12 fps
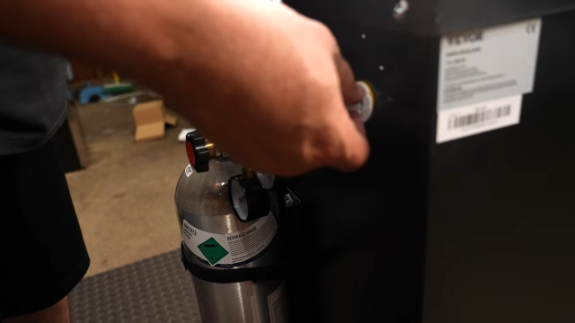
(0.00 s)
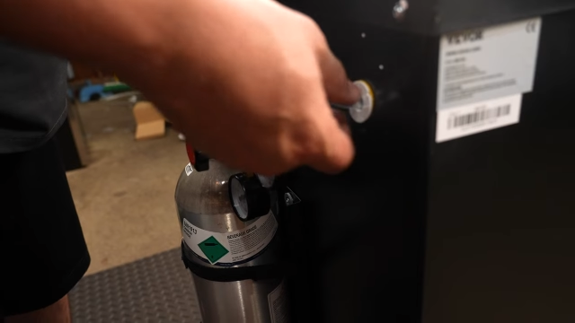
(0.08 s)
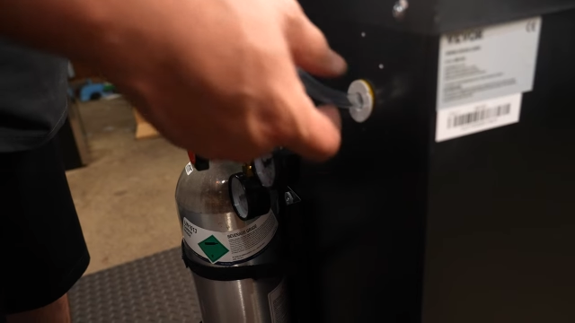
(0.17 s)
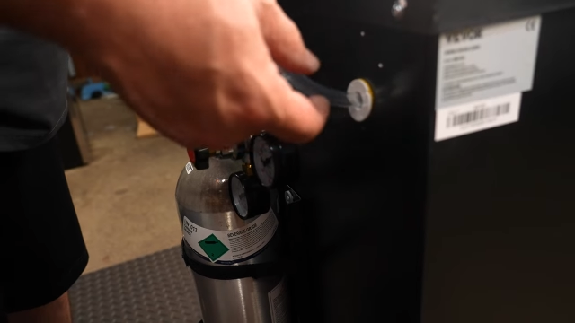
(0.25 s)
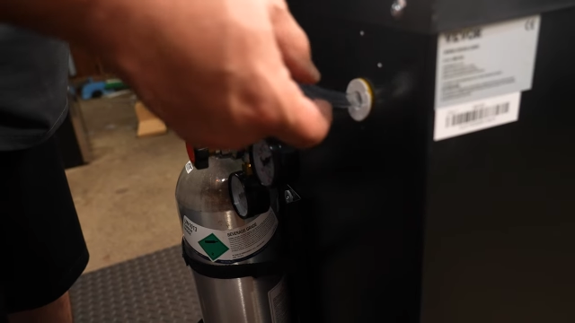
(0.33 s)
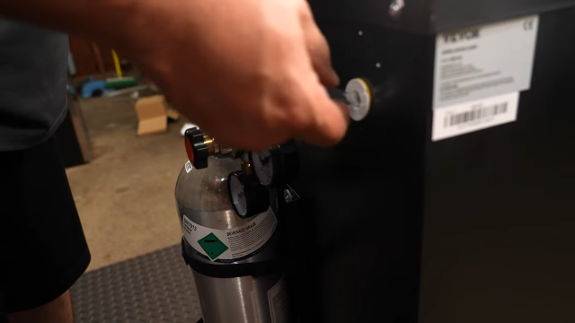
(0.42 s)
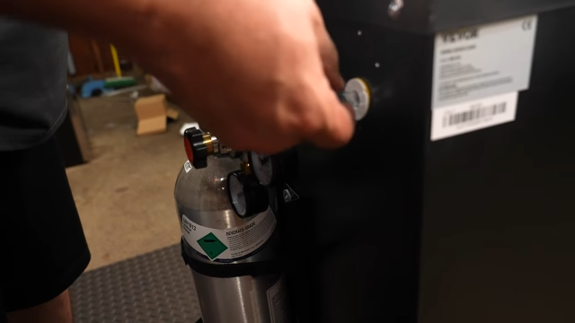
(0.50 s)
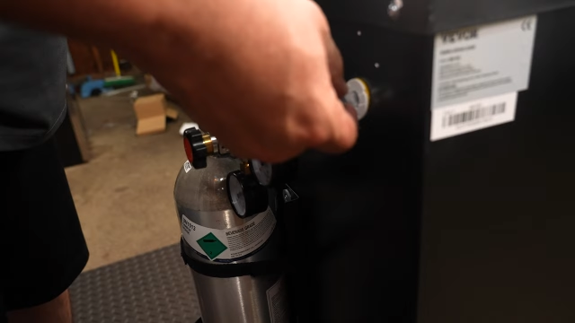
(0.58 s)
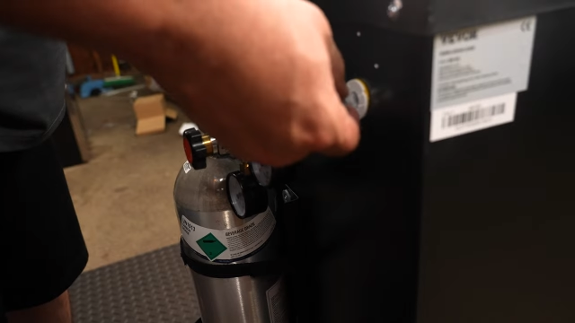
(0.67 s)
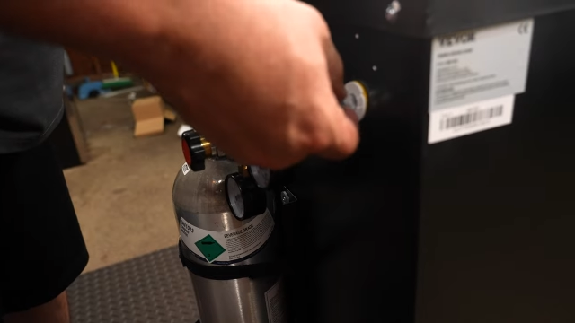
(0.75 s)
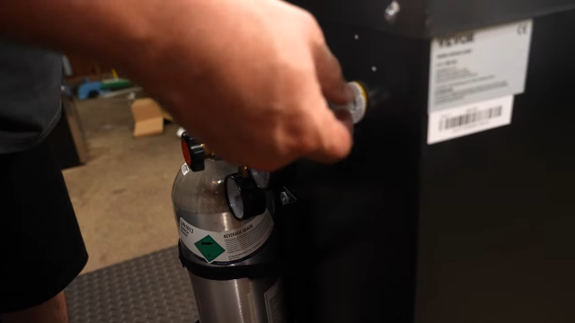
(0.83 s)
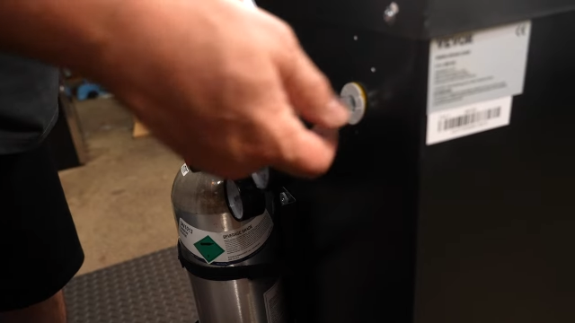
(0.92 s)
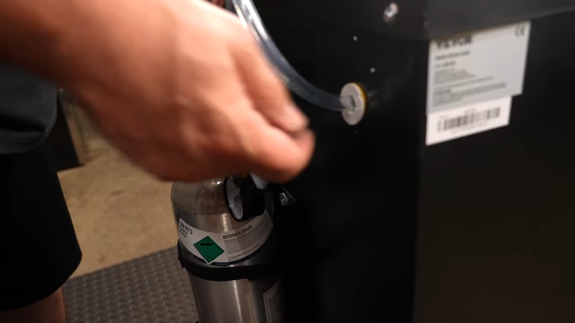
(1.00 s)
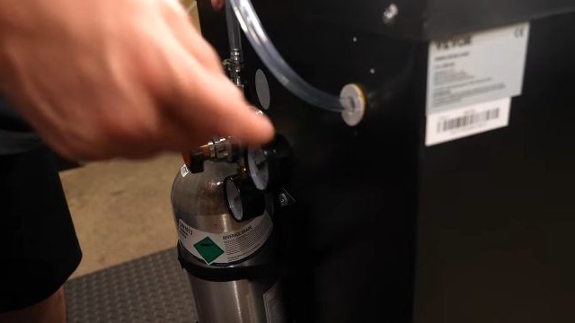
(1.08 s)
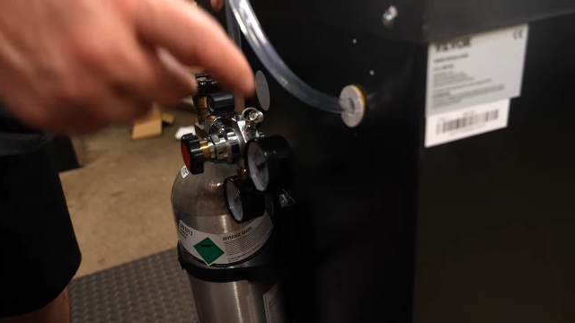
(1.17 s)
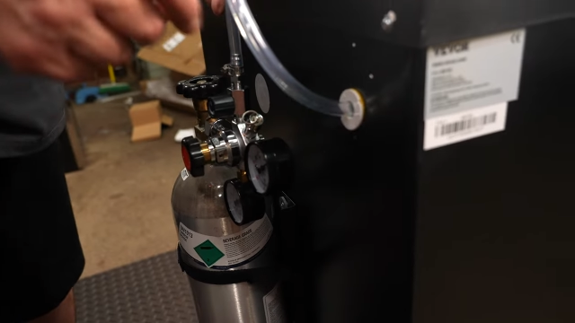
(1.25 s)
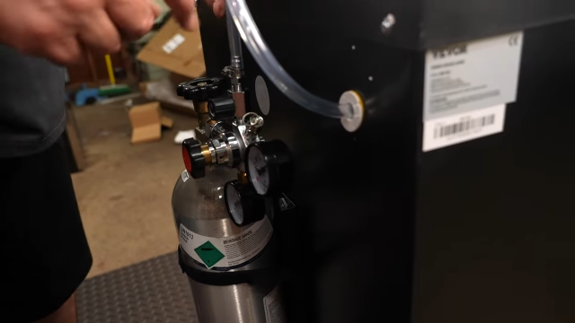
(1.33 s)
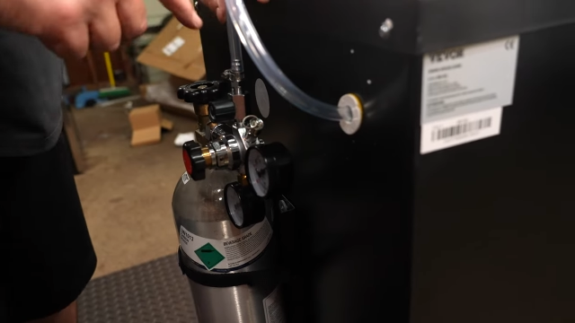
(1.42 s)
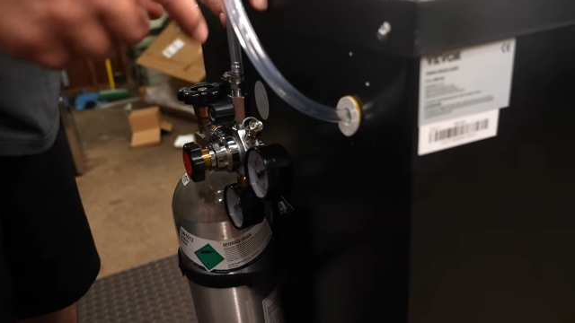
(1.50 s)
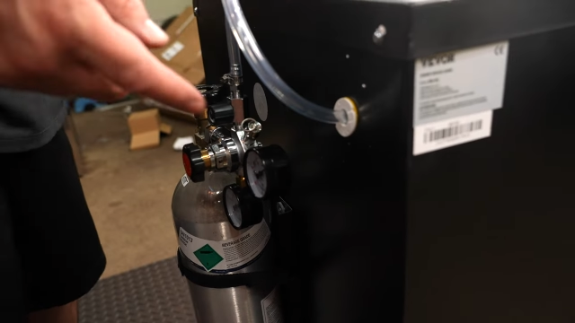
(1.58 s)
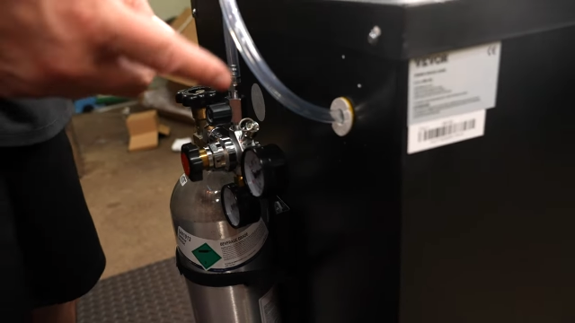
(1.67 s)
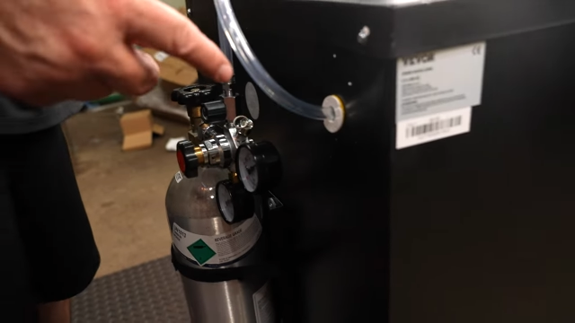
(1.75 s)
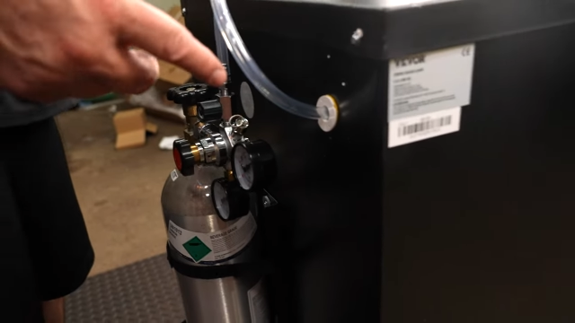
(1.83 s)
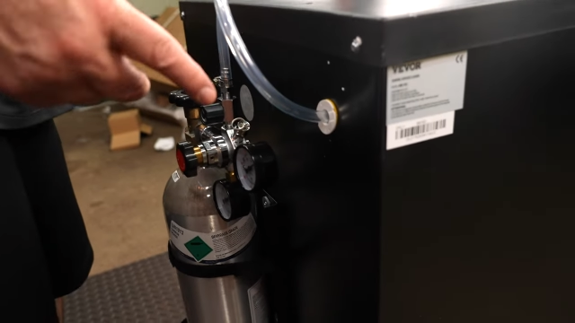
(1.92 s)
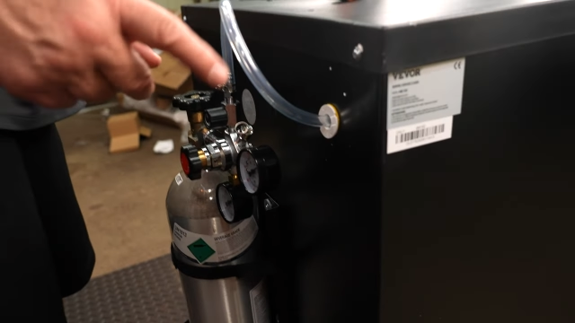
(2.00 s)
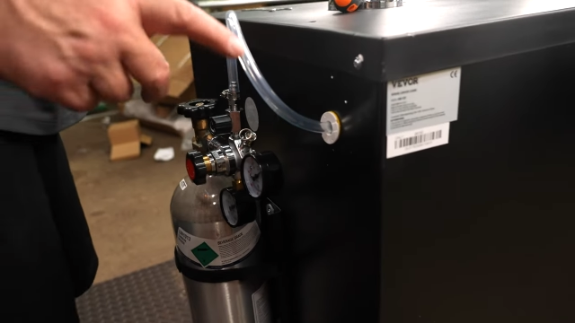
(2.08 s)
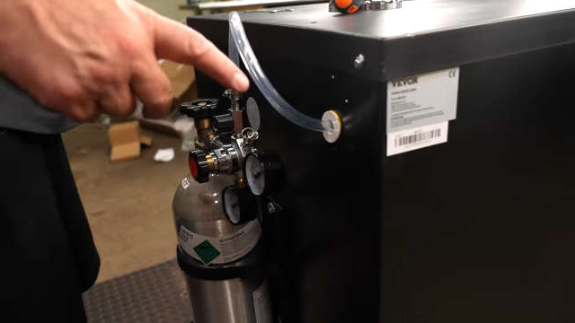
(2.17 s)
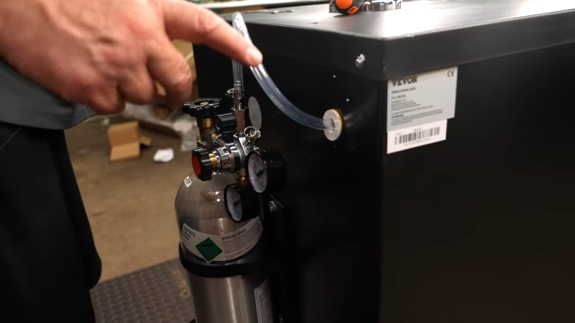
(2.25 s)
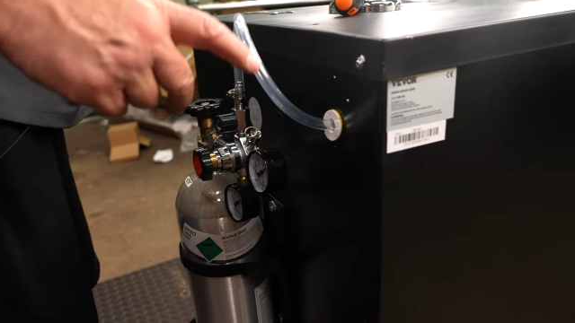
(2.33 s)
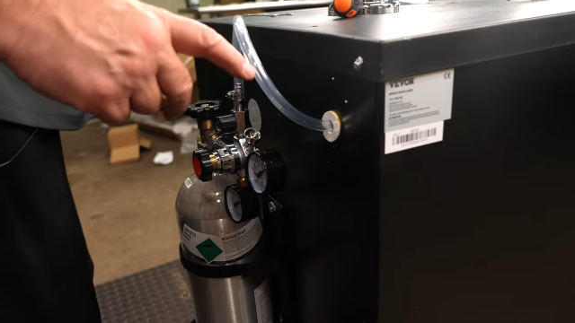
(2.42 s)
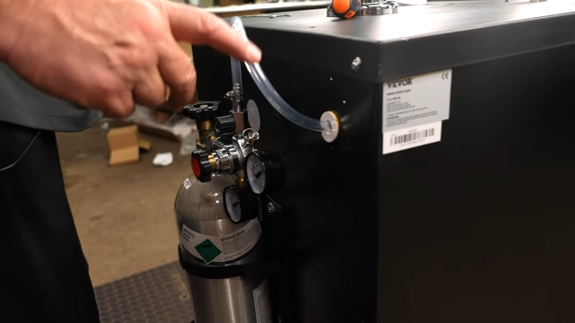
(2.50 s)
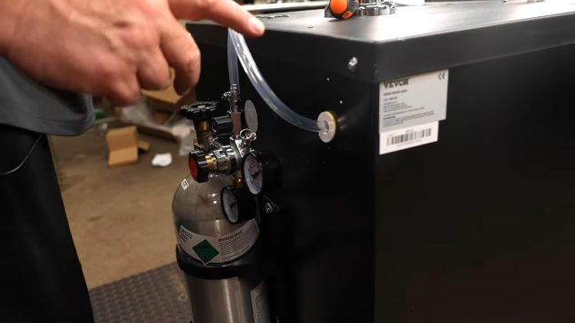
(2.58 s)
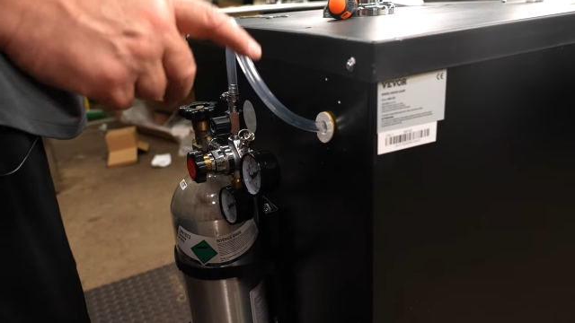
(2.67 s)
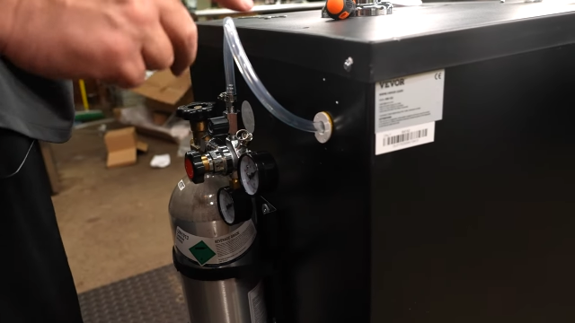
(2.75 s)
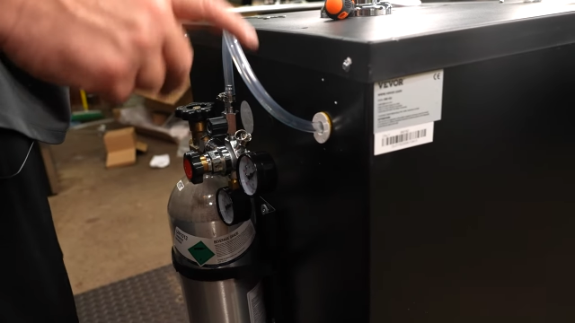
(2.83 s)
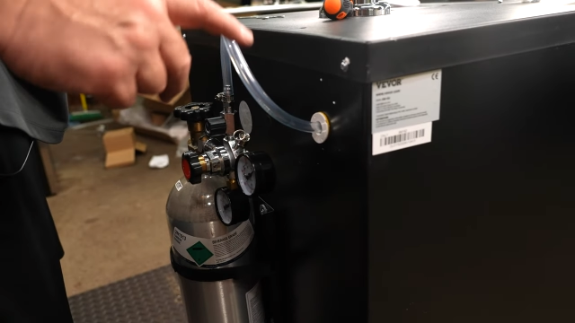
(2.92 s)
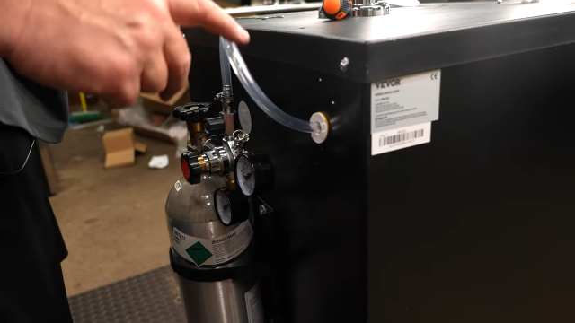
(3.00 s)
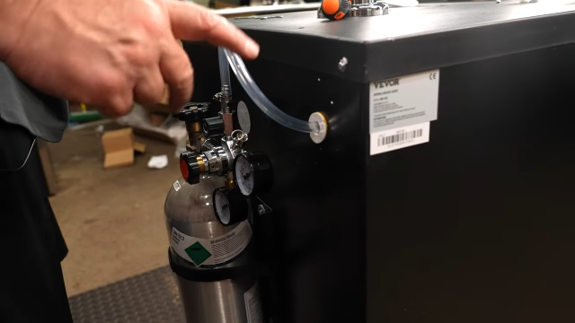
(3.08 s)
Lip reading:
Nobody's mouth can be seen.